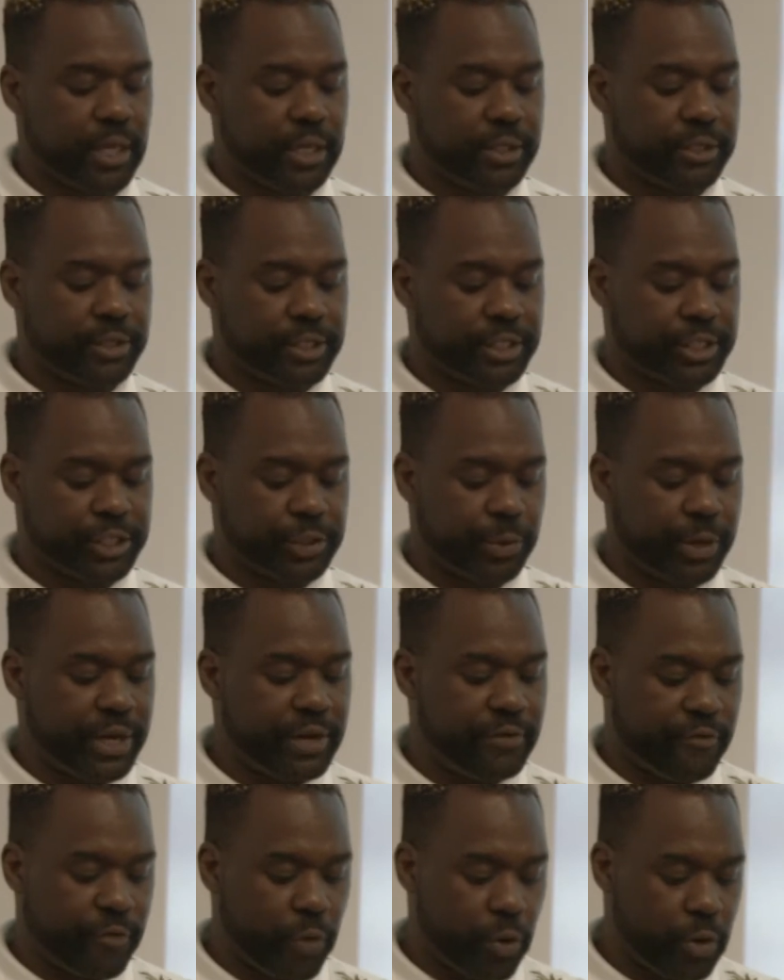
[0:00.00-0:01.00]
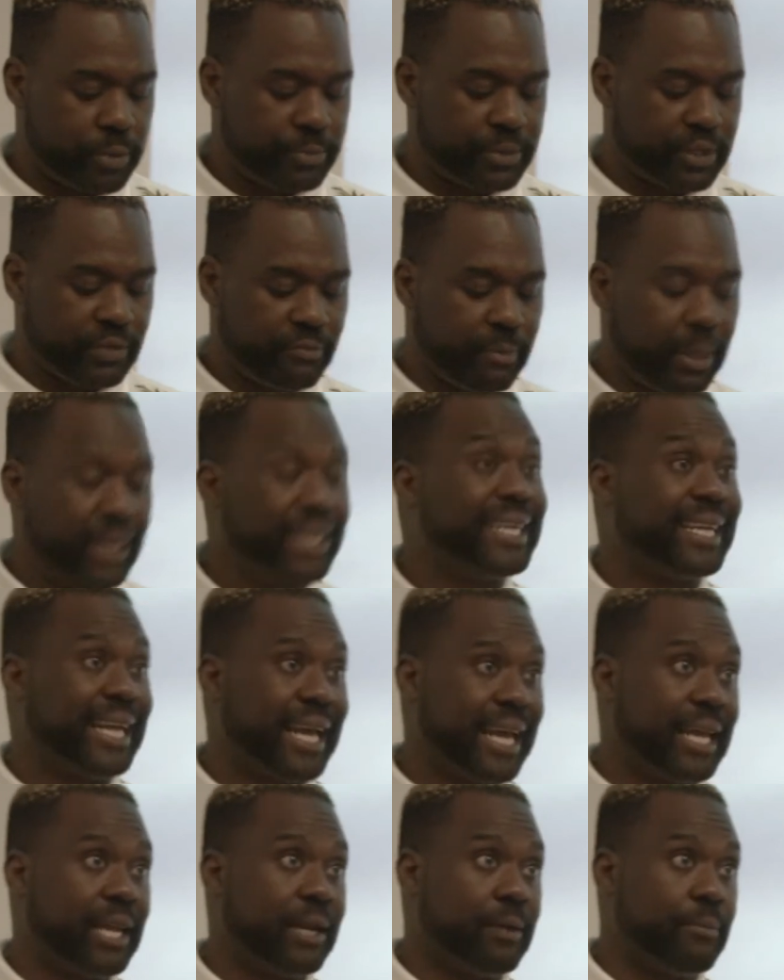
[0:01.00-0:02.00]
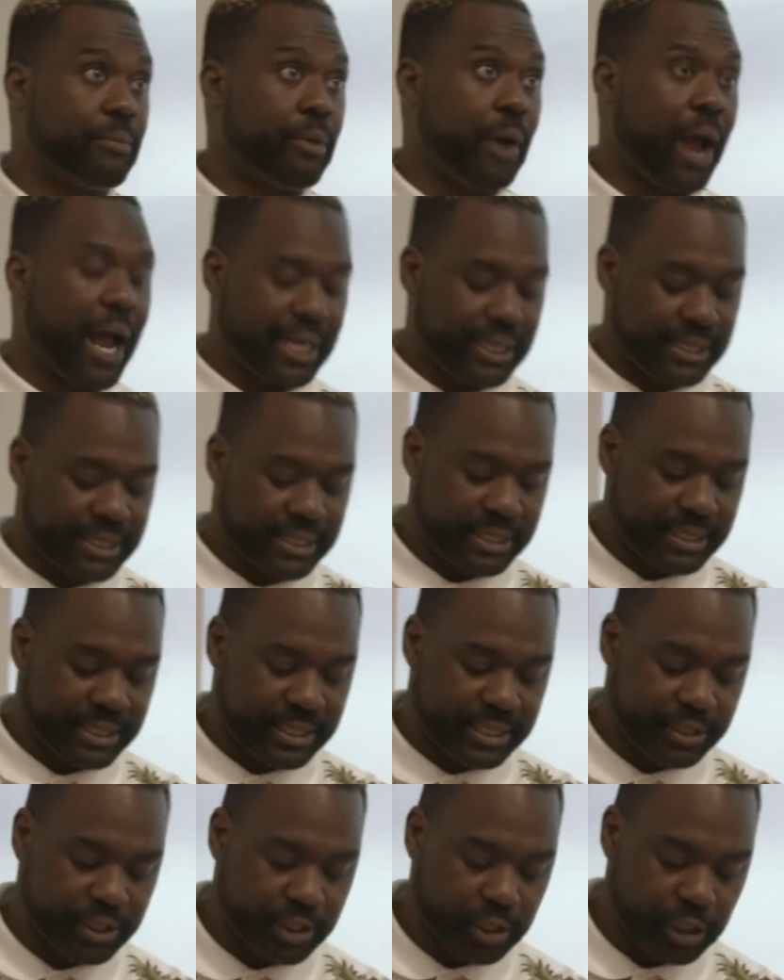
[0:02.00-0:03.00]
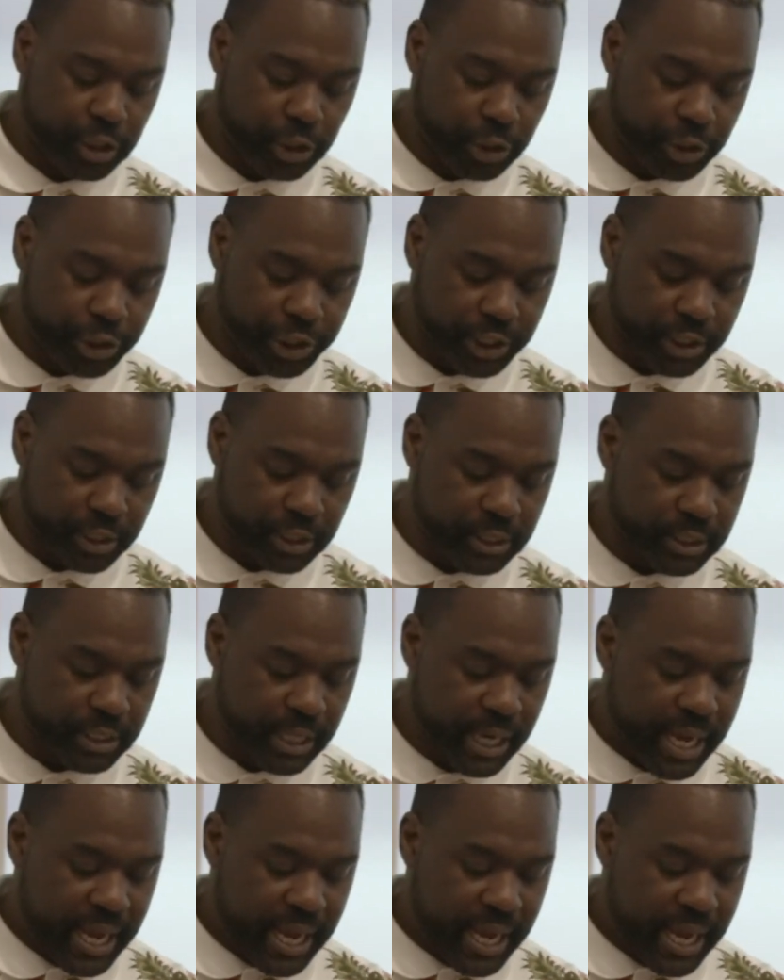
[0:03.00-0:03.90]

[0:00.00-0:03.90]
under discrete forms of mundane practices and solutions.